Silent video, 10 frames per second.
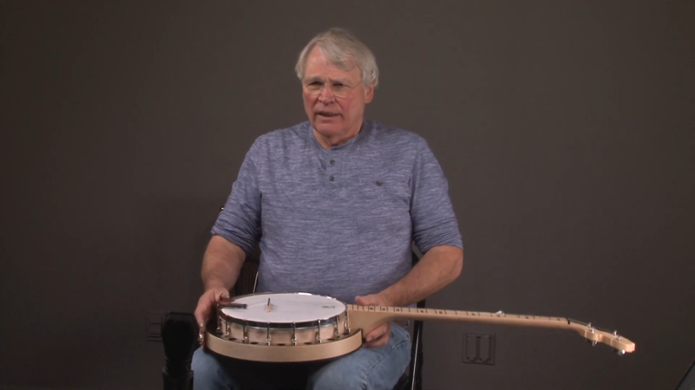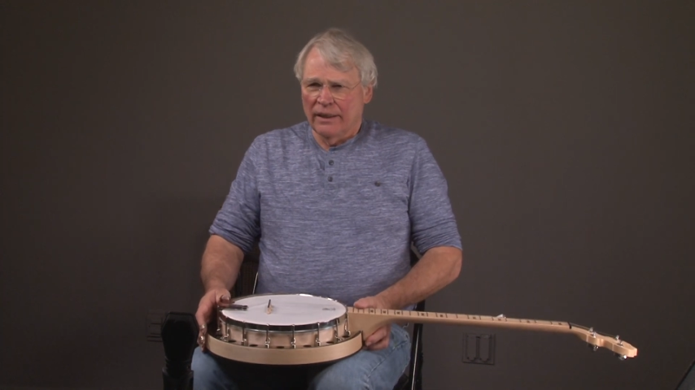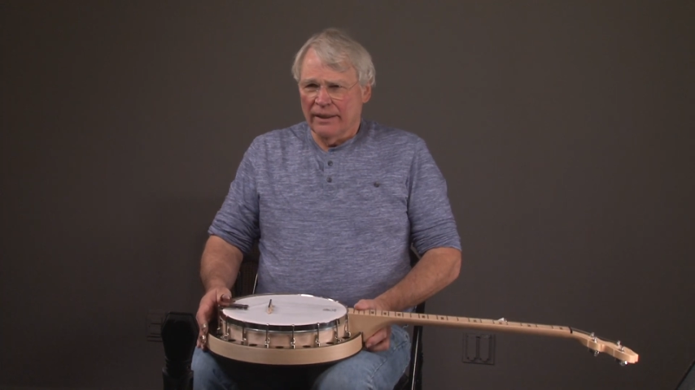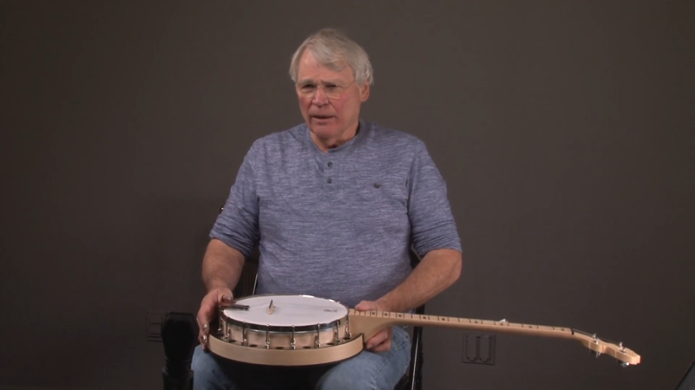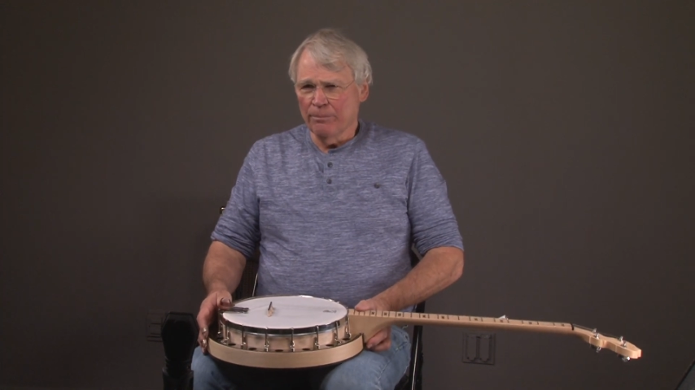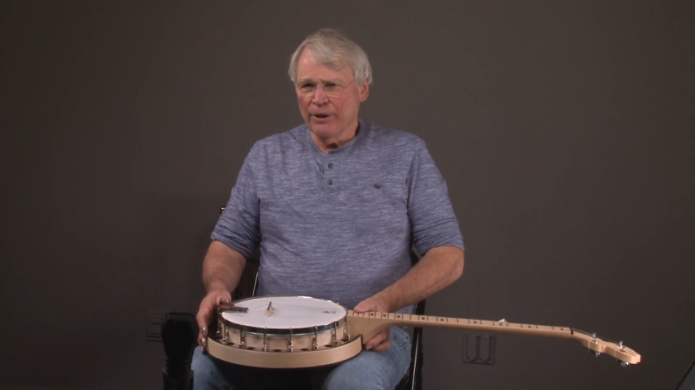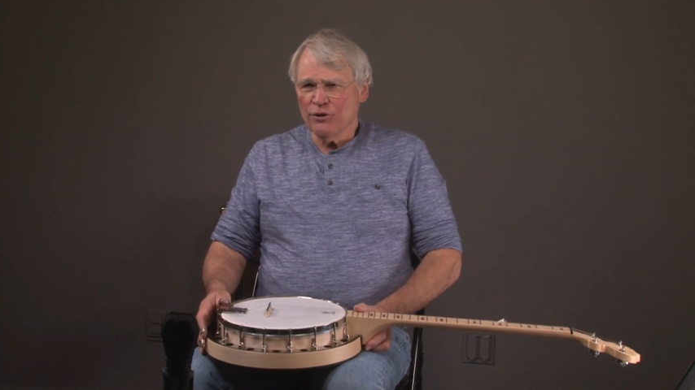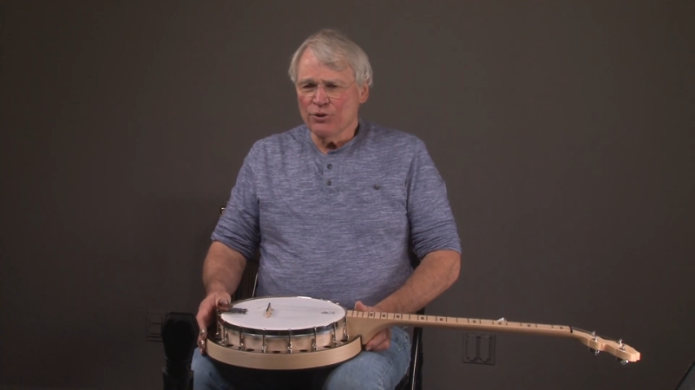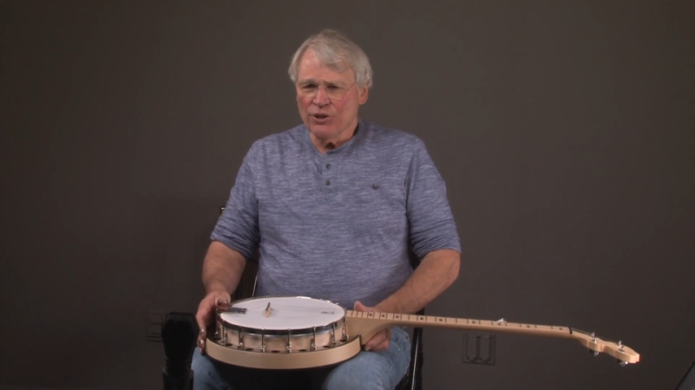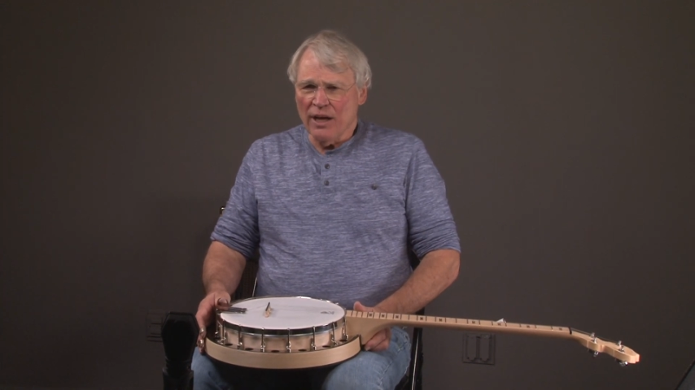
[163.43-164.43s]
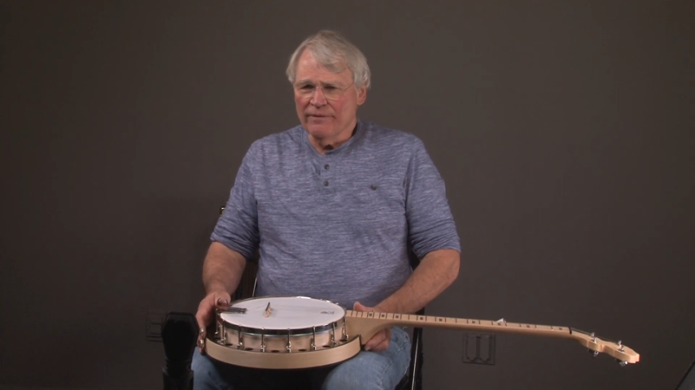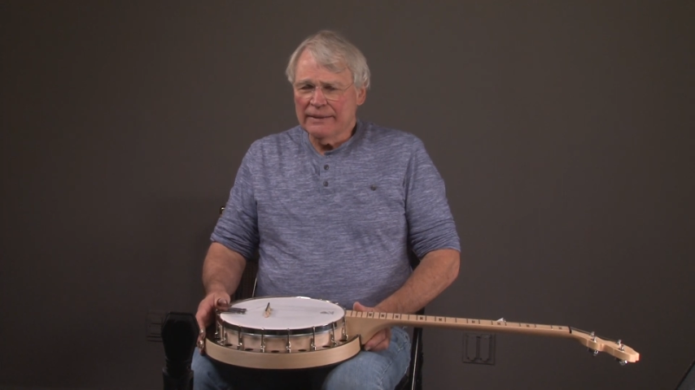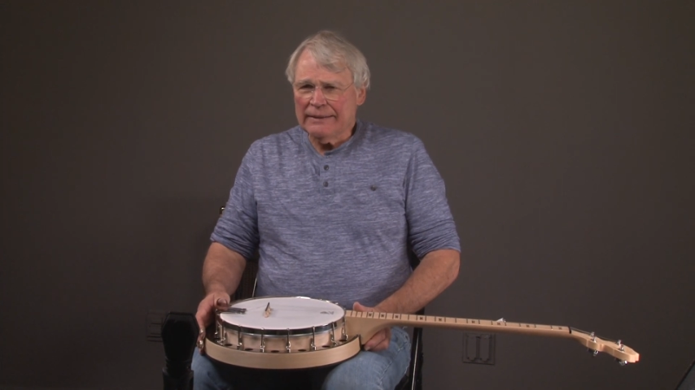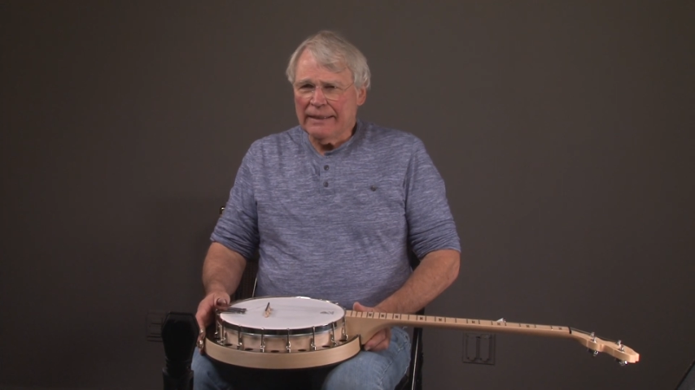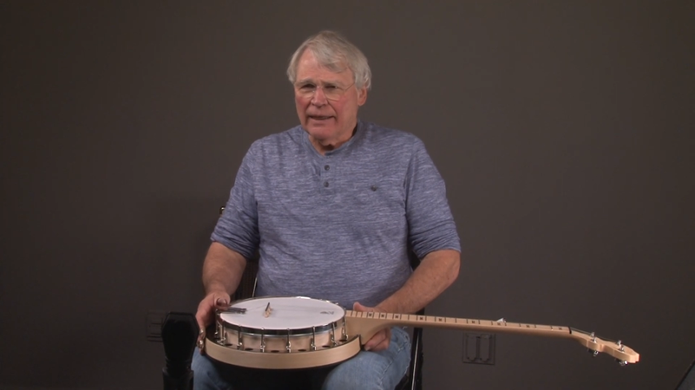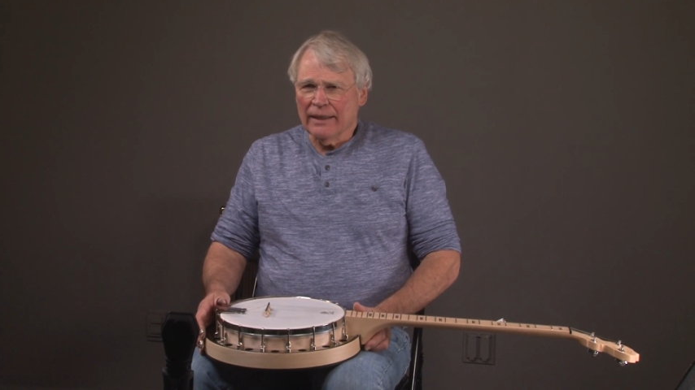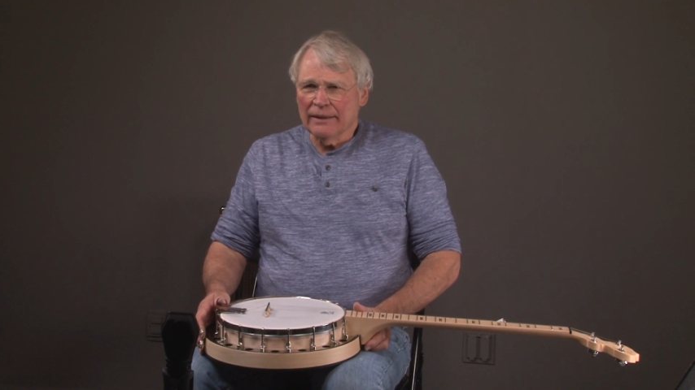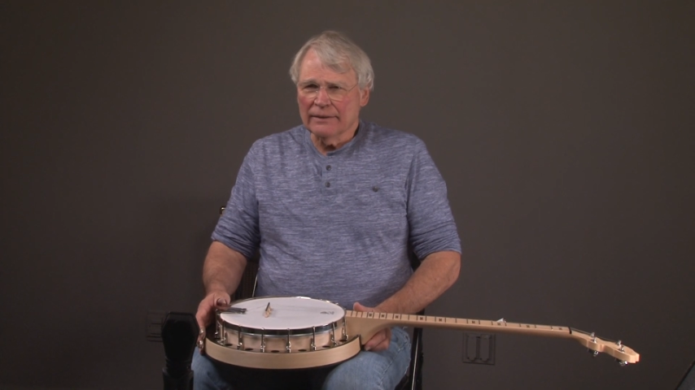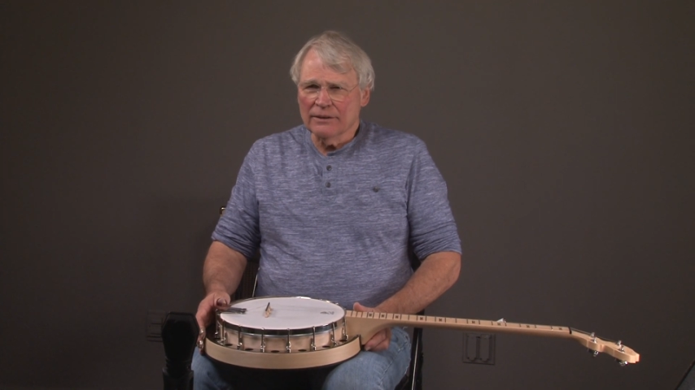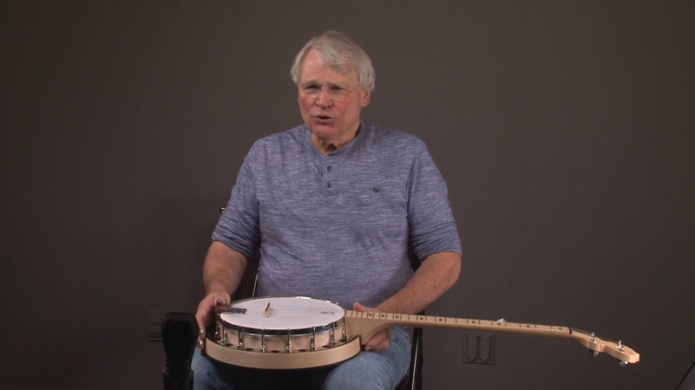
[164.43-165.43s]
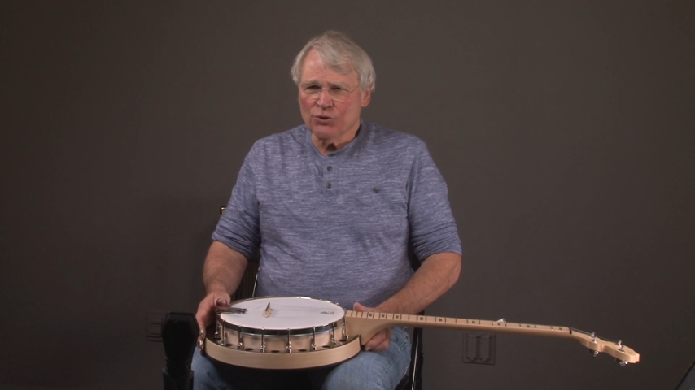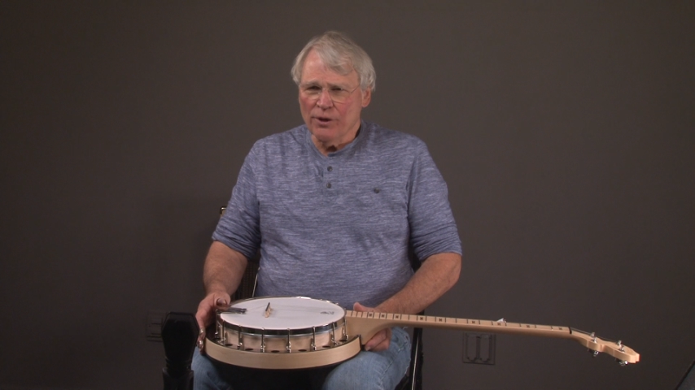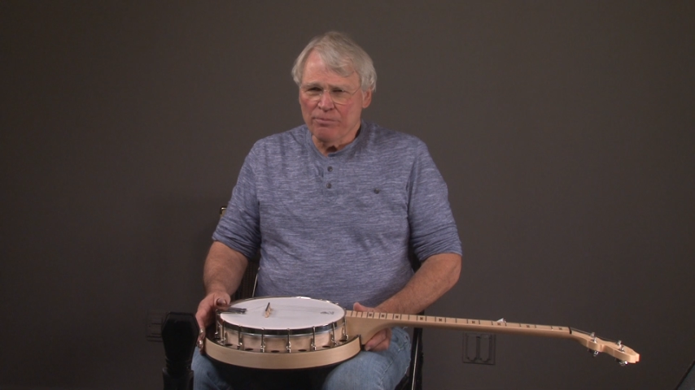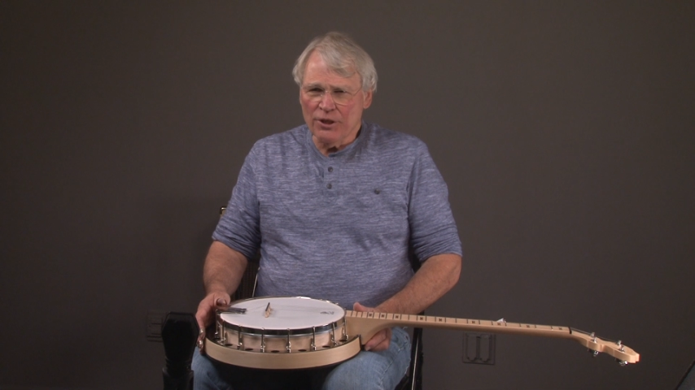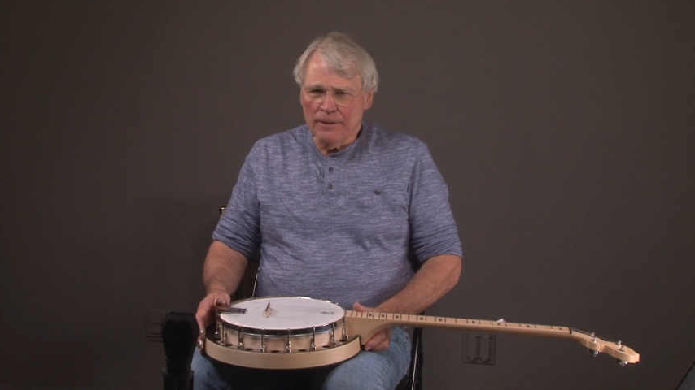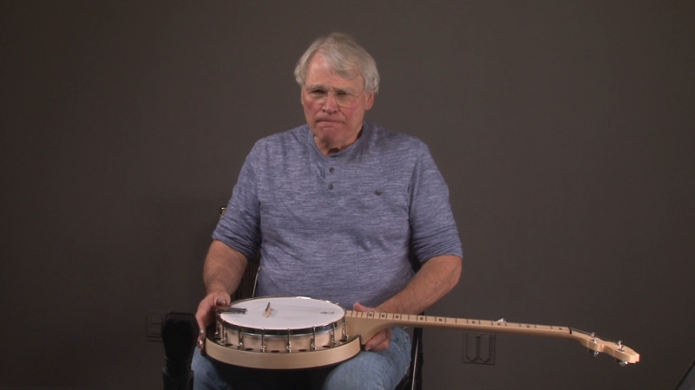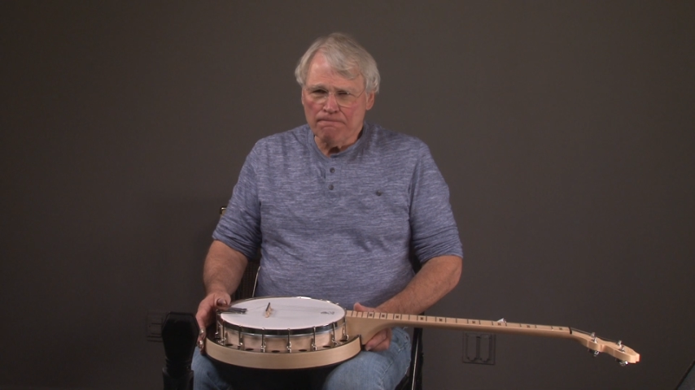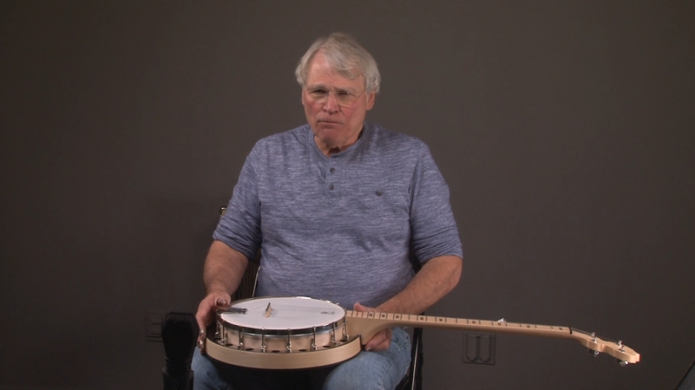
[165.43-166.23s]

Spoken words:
get pictures of it and description.